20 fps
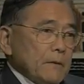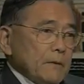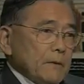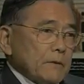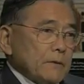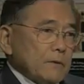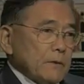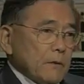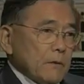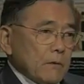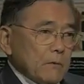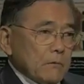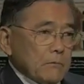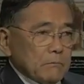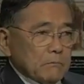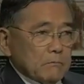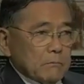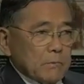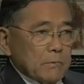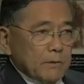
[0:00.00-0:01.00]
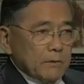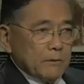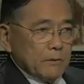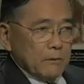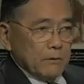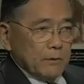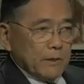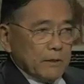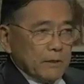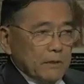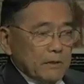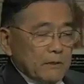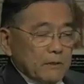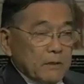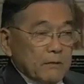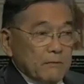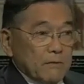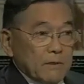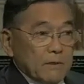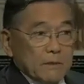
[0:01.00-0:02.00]
So as you look at the
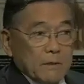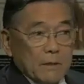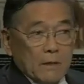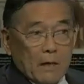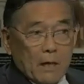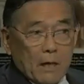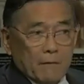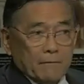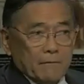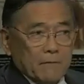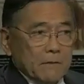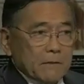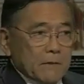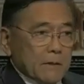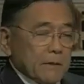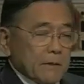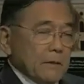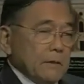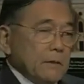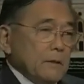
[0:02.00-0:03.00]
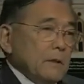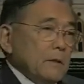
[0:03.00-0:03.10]
TV set, obviously